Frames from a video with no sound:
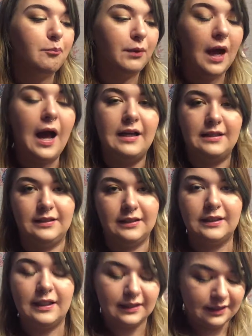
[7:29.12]
but
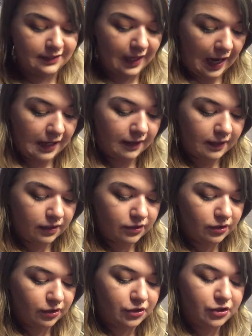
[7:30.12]
honestly, like, these
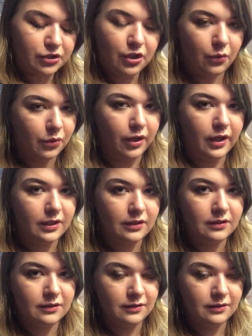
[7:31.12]
highlighters are so good.